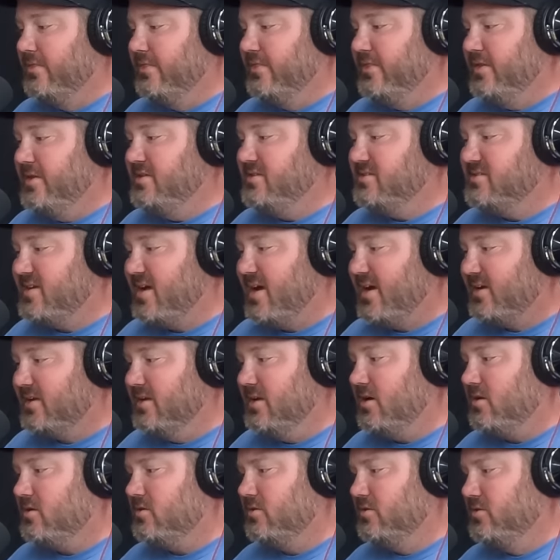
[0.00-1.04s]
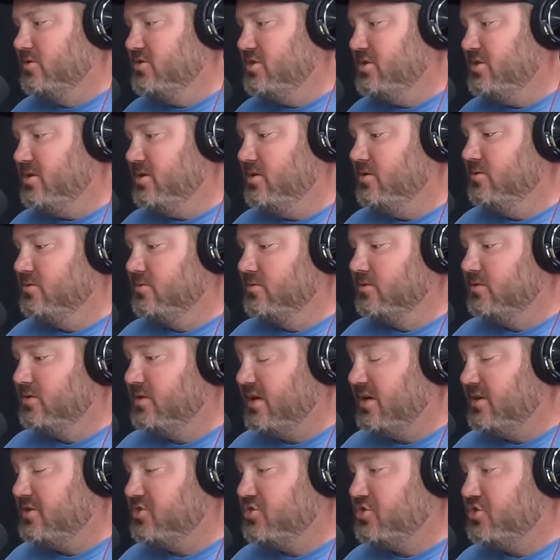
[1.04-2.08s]
The technology
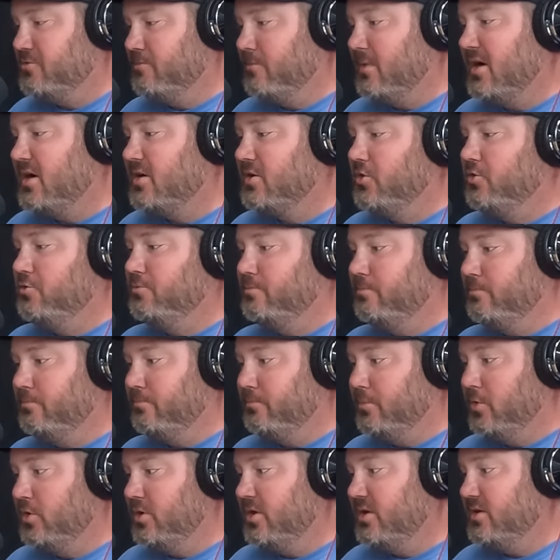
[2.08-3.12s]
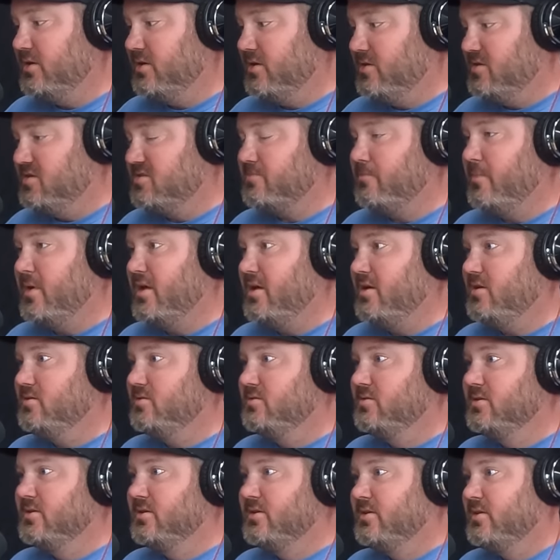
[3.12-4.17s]
that Shimano put into this bait
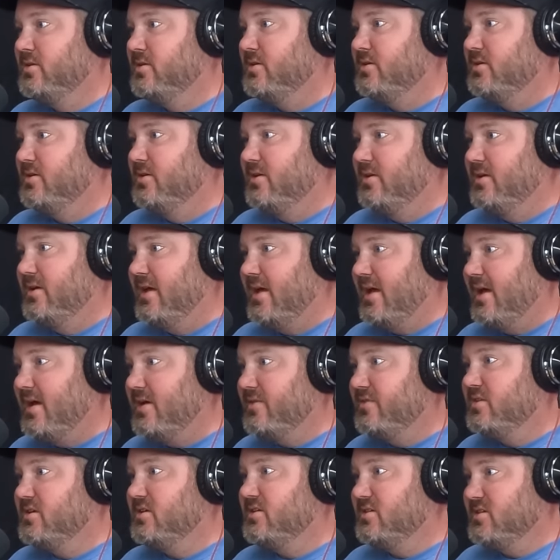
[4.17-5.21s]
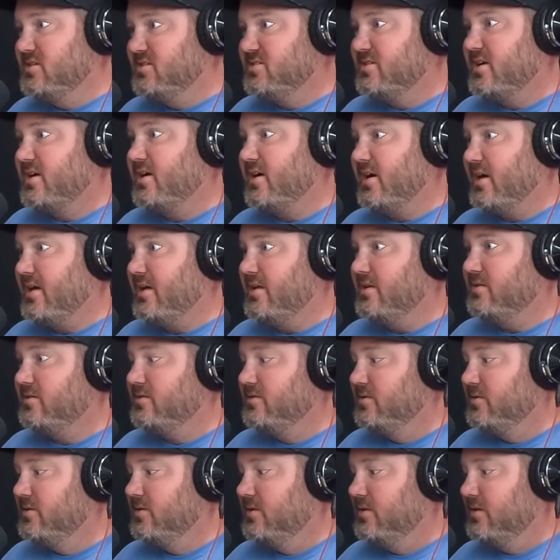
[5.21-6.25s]
and the design,
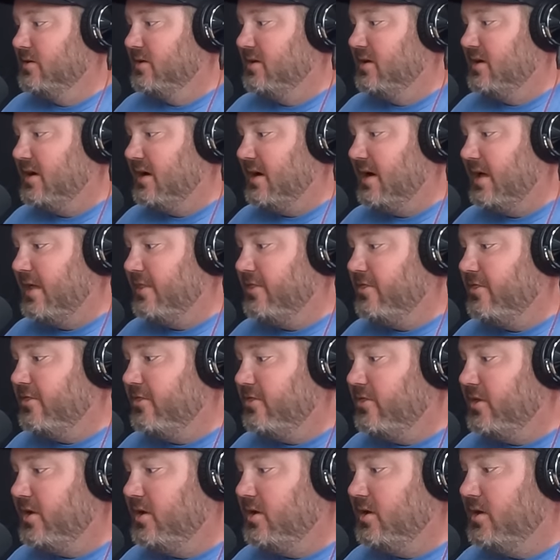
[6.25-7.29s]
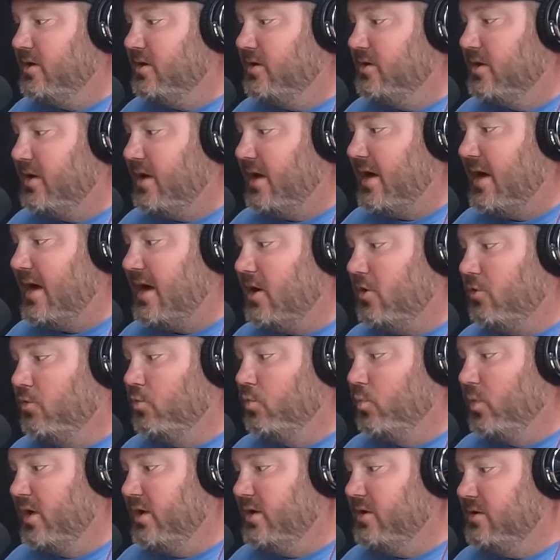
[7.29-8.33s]
I think,
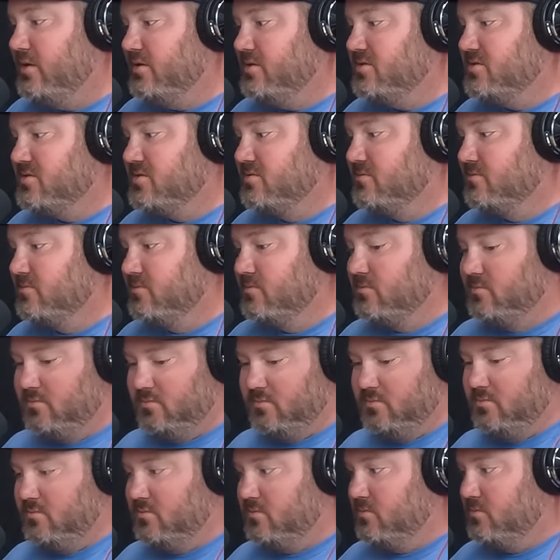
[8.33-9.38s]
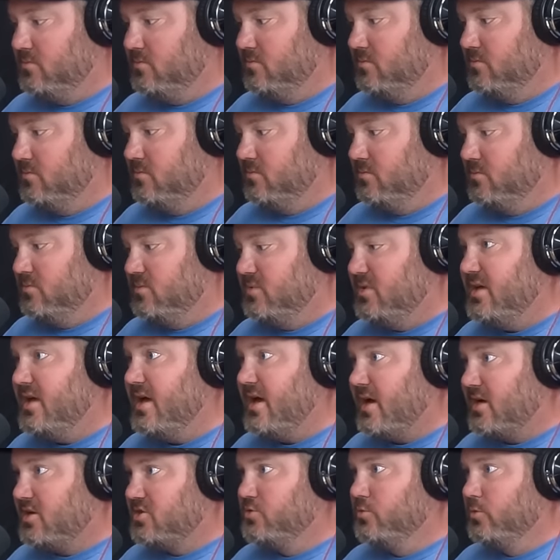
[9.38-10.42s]
outweighs the
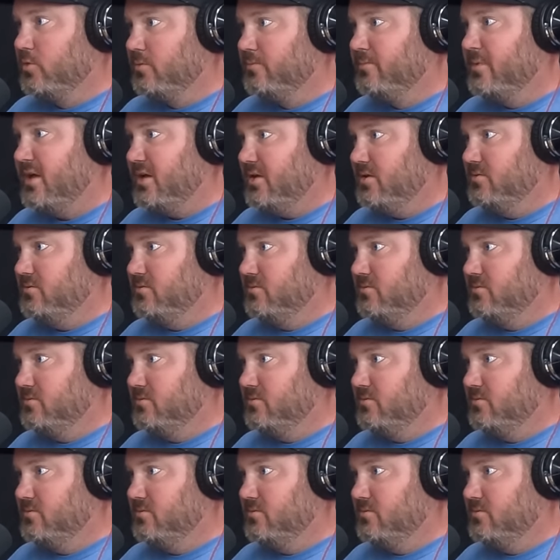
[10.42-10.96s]
actual bait.